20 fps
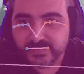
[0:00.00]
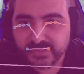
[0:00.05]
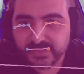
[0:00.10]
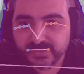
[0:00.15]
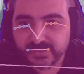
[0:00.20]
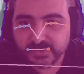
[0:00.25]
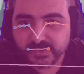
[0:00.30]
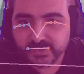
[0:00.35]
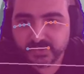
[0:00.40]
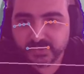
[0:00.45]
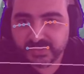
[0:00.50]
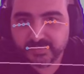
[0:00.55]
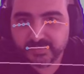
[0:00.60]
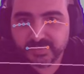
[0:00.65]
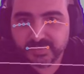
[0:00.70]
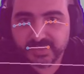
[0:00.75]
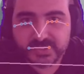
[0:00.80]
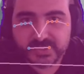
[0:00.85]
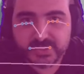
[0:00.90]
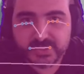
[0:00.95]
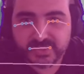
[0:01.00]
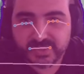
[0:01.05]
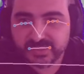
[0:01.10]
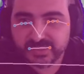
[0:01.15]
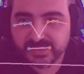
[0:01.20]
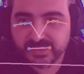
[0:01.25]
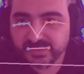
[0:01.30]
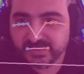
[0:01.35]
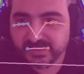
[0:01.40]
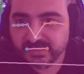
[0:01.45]
Talking about
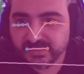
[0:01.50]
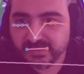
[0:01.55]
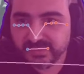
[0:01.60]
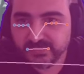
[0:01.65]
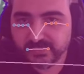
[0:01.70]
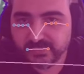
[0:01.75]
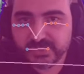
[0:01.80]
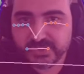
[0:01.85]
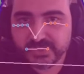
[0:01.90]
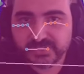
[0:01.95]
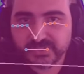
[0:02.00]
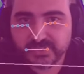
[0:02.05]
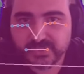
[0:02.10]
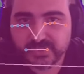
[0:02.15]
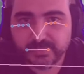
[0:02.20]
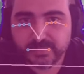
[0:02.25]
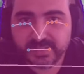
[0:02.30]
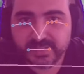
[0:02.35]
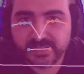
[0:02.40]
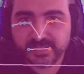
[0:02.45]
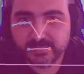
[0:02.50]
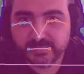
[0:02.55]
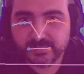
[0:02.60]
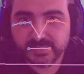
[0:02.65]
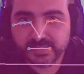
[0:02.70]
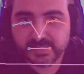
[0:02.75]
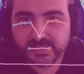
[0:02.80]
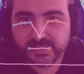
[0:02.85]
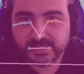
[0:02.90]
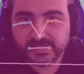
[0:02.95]
tracking, if we just go back a
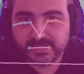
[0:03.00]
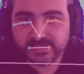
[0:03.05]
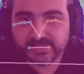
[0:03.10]
minute